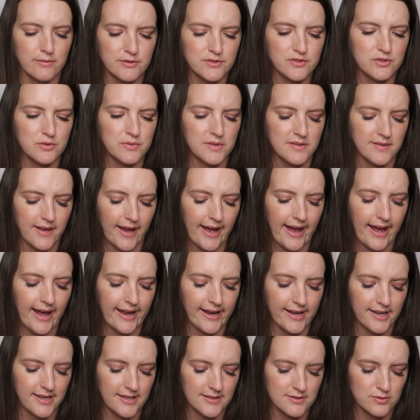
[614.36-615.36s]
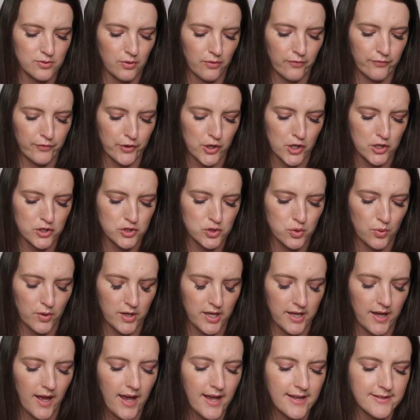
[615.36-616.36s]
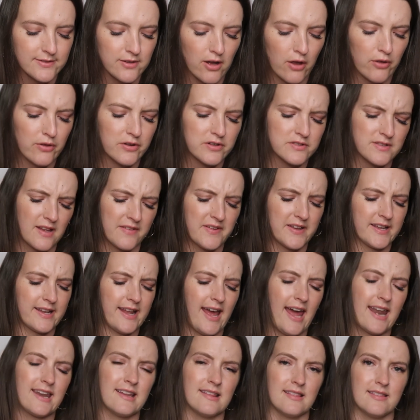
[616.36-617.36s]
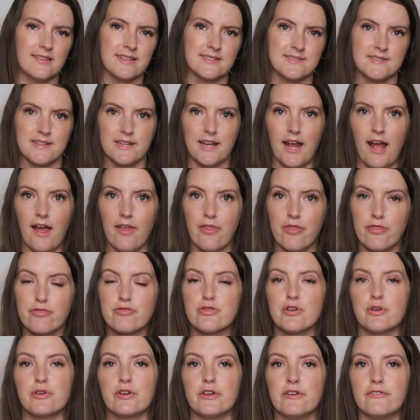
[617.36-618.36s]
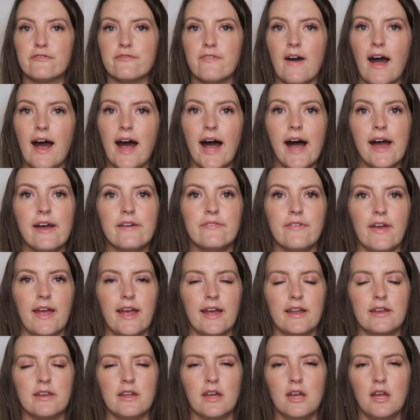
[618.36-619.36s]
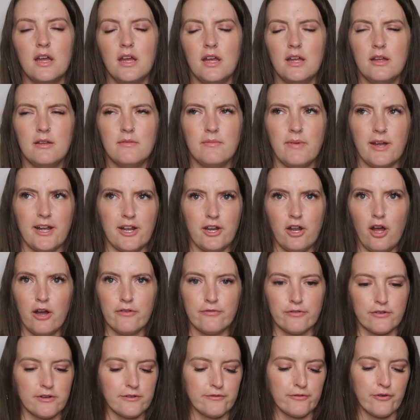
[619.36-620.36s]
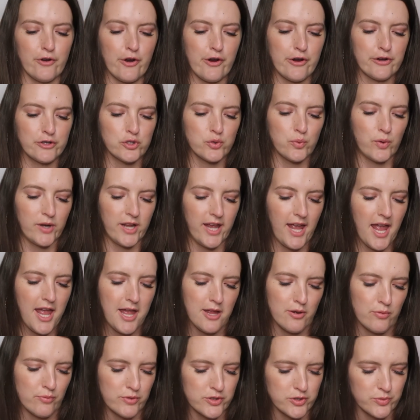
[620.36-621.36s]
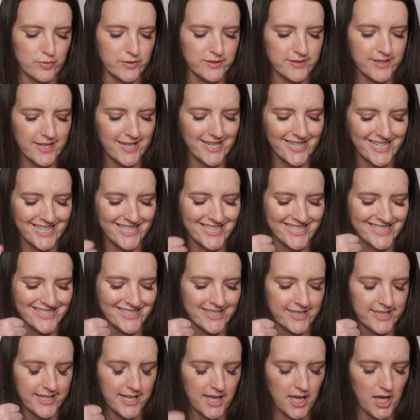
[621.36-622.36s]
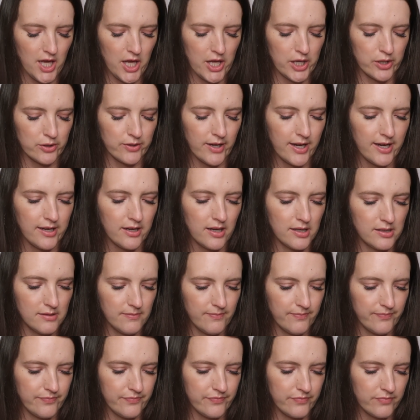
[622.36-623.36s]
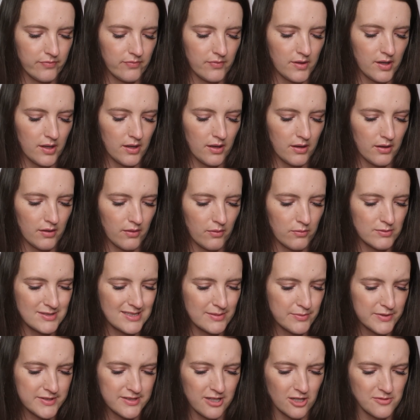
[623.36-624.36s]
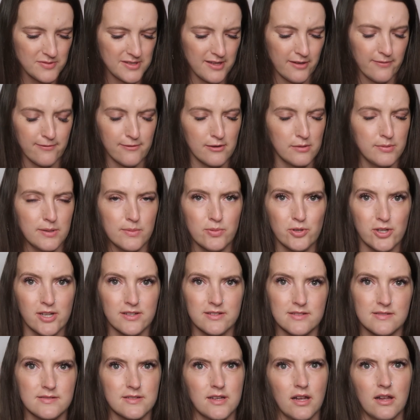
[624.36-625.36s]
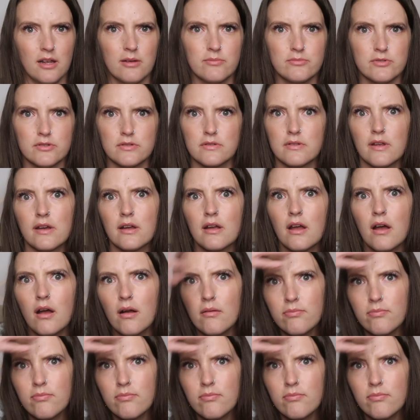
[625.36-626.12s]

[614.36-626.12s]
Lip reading: new with tag, and it sold for $28. I think it had it listed at $35 and I got an offer for $28, which was great. When someone tells me that Free People doesn't sell, I'm just like